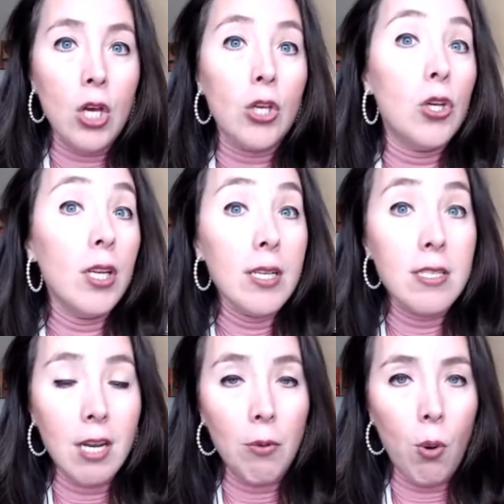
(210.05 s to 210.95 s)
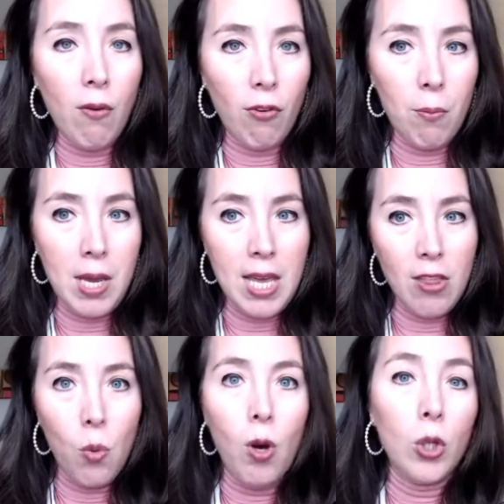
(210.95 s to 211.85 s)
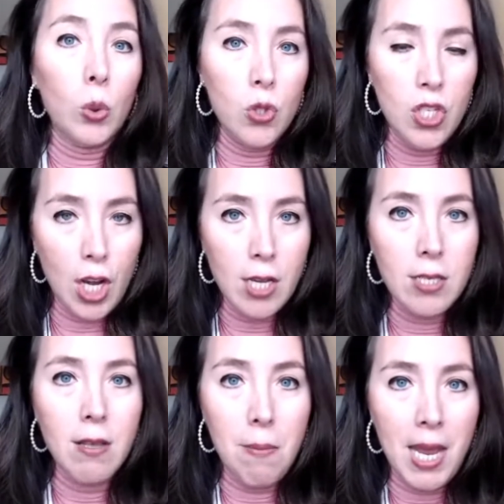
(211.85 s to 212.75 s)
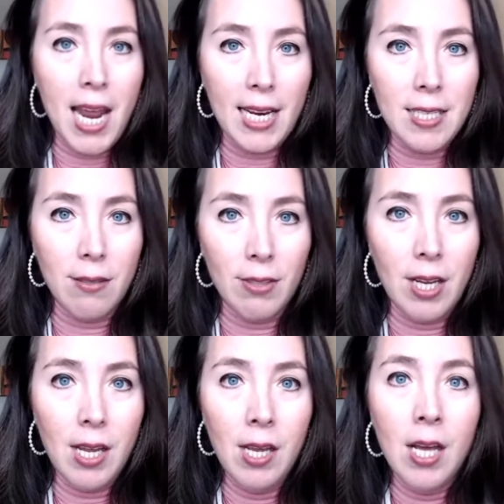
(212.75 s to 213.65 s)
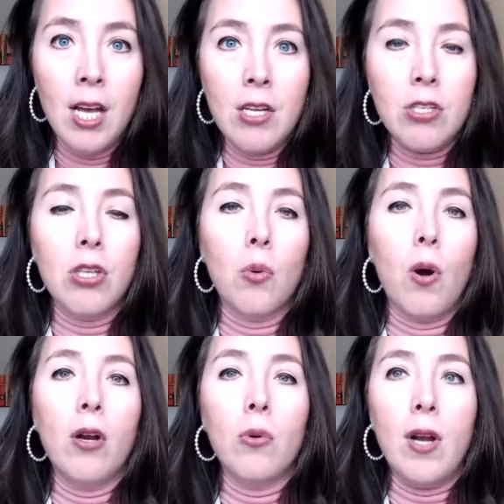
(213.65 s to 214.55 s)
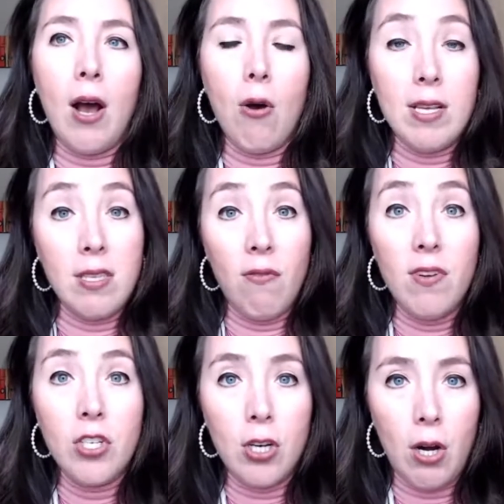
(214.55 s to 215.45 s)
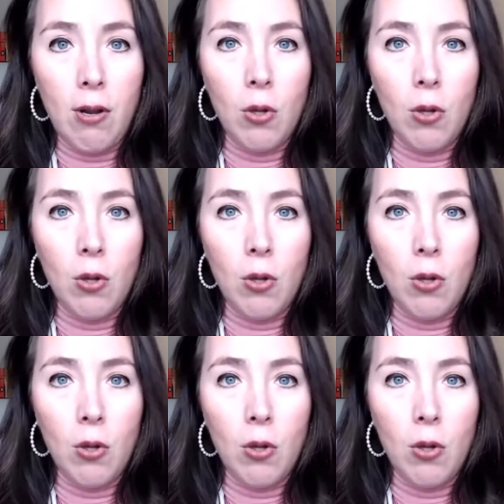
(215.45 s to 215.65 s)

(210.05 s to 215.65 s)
you need to step away from being the one who does the main activity to the one who now is the visionary,